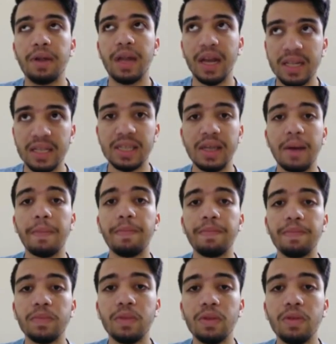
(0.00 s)
get some
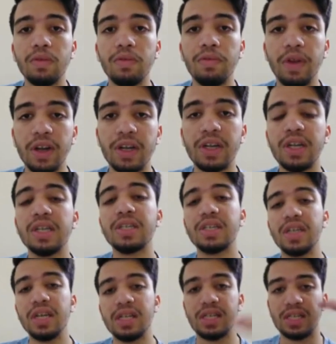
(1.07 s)

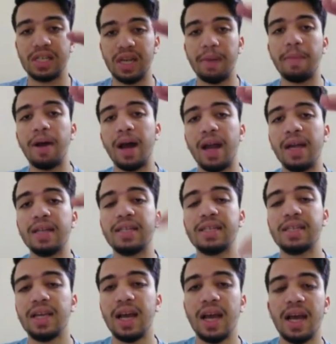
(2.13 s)
victories, reach some
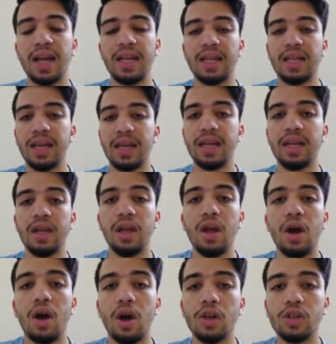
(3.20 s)
heights, and then
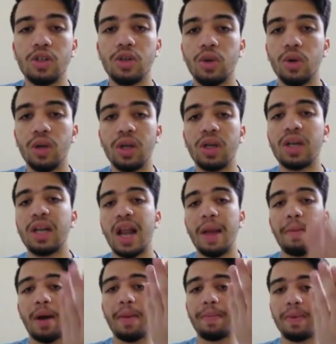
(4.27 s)
also
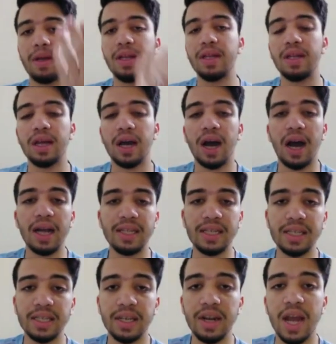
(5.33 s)
climb up in the
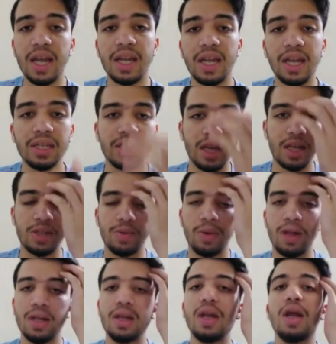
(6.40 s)
ICC rankings as
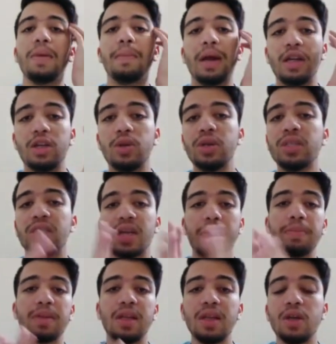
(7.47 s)
well by doing
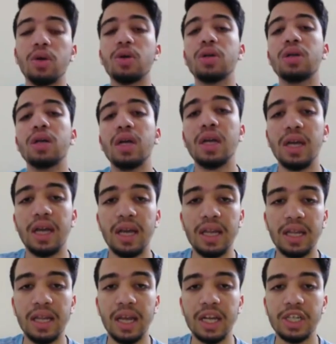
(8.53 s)
something good
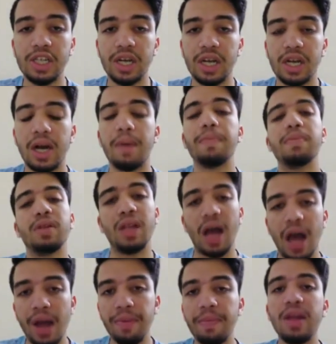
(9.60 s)
in the Asia Cup.
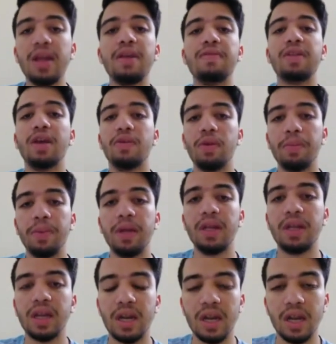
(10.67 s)
I believe they will be
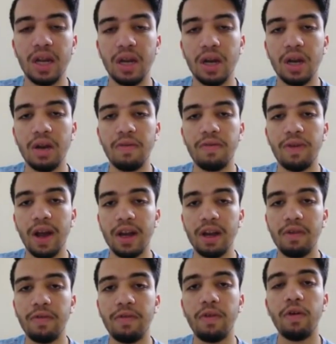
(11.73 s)
in the
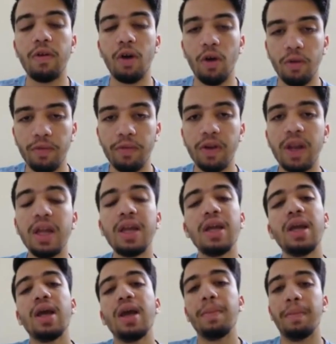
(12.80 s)
final 4 hopefully,
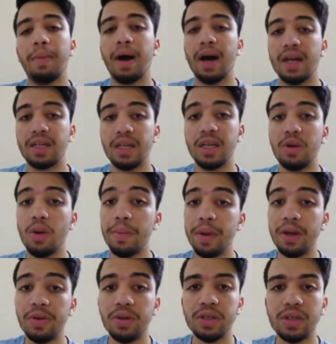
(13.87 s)
but it will
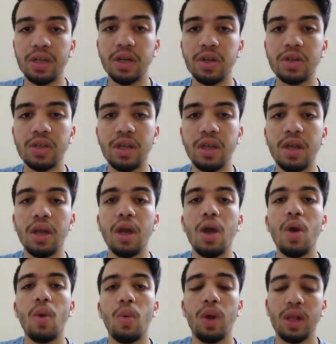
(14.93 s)
be interesting to see
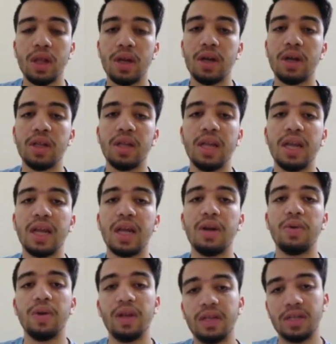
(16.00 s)
whether they
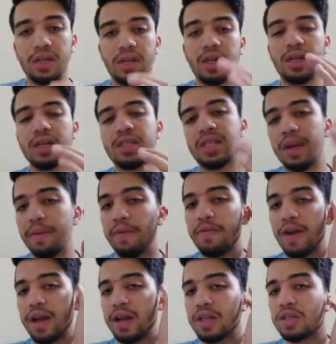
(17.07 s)
can reach the
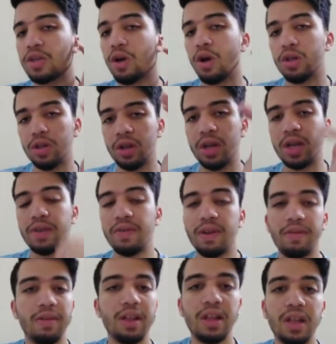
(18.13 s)
semi-finals or
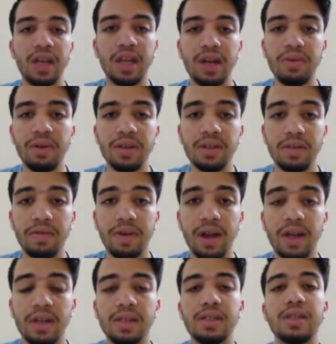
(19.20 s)
whether they can reach the
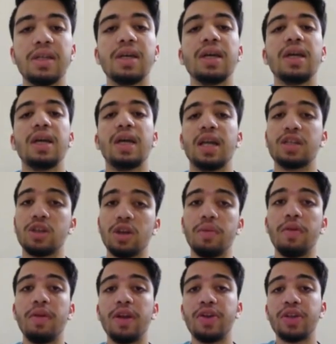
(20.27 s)
finals. That's
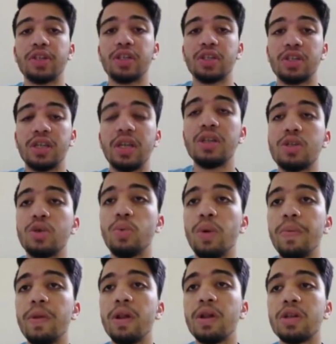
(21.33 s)
going to be interesting to see. So
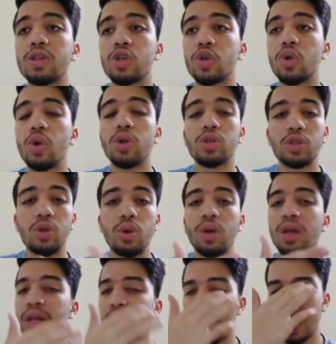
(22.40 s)
we will scroll
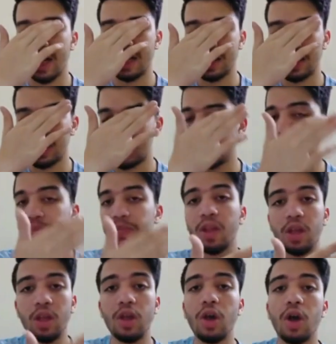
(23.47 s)
slowly, as
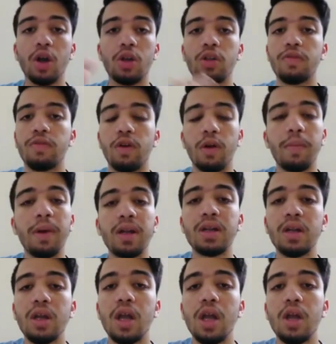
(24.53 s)
you all know the format.
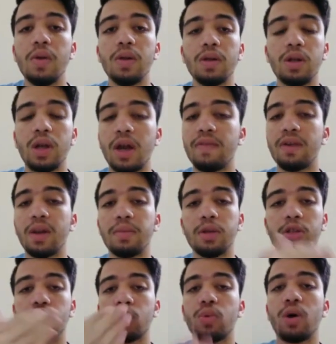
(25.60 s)
We will cover up
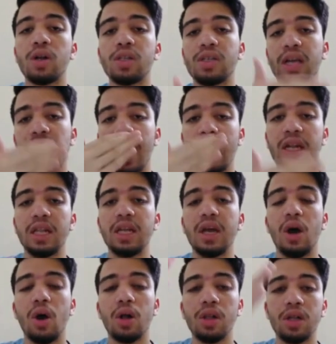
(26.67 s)
the squads and
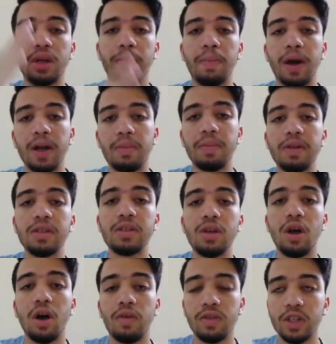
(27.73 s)
all the departments
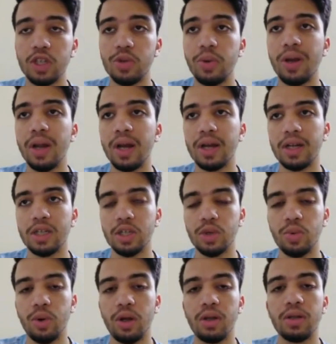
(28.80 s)
of the Sri Lankan
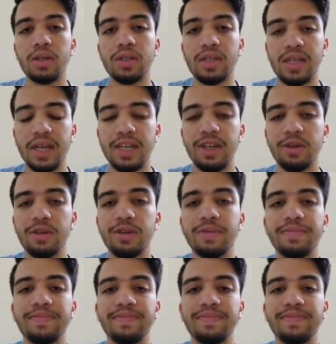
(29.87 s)
squad. Stay tuned.